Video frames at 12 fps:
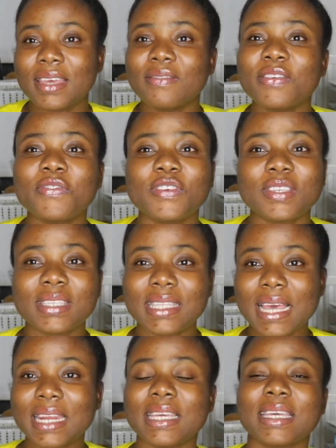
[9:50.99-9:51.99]
Even if you're
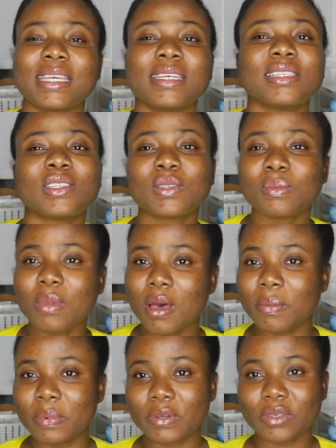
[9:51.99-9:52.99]
starting, get a
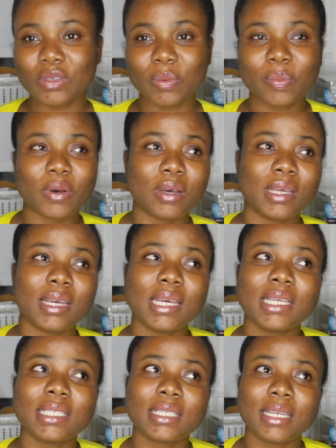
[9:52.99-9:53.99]
small pistol pot.
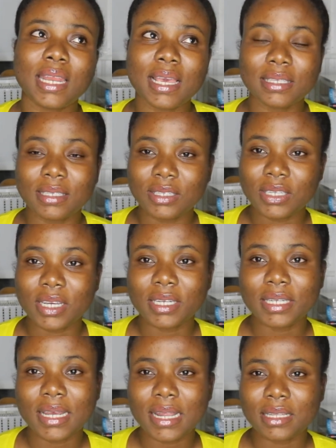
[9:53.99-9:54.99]
It's less than
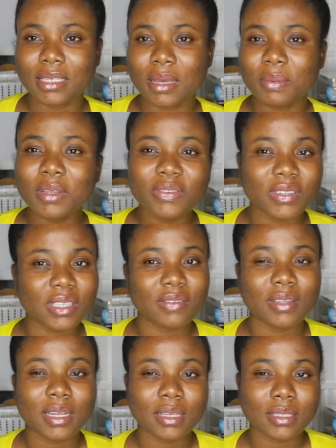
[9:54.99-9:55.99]
$30. I believe it's
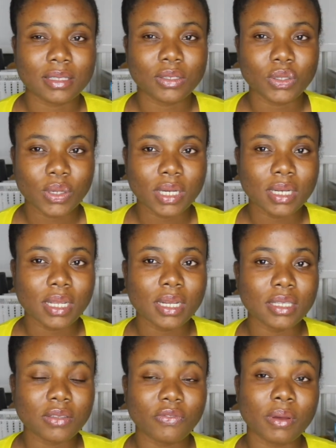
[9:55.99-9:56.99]
even less than
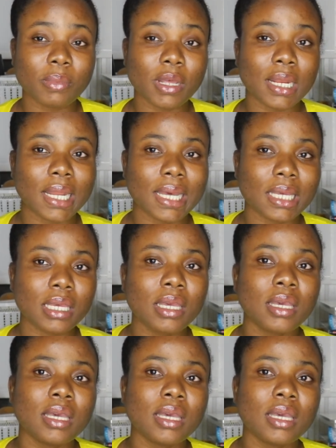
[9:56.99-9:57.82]
$20 if I'm not lying.